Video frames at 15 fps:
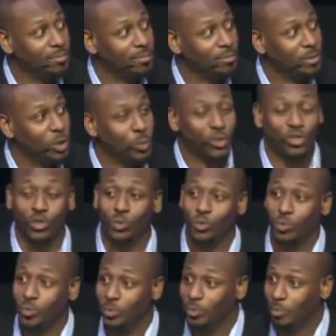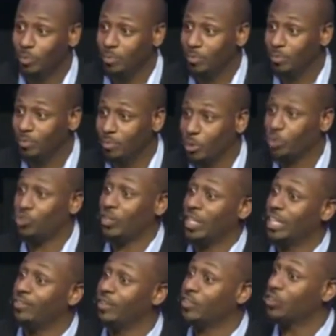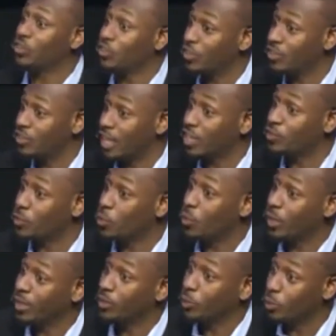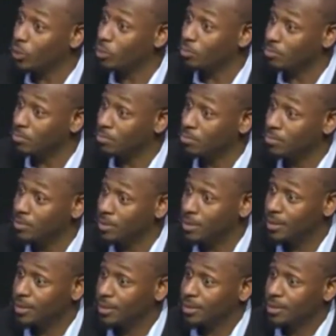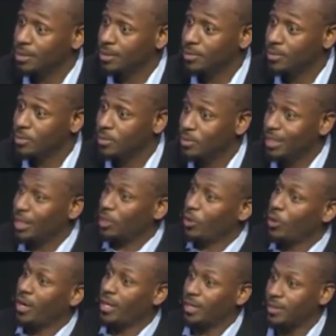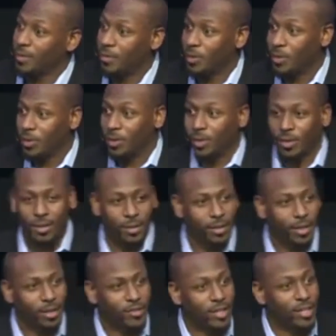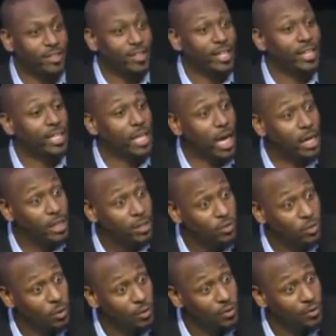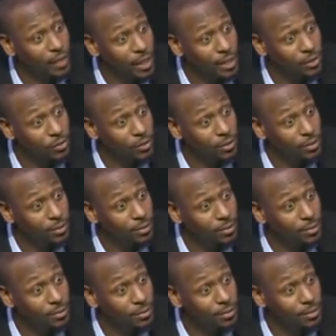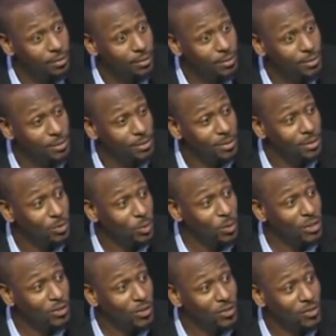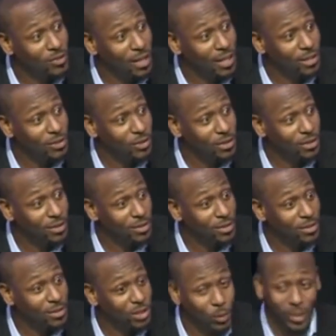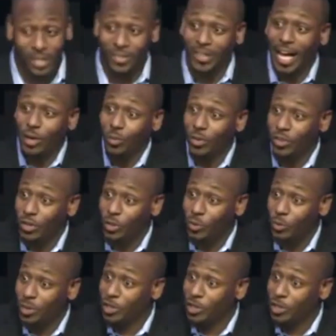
who would you perceive as the successful one in the room? I said, Lecrae. I said, is he in the audience or on the stage? Well, he's on the stage. So he's not with you in the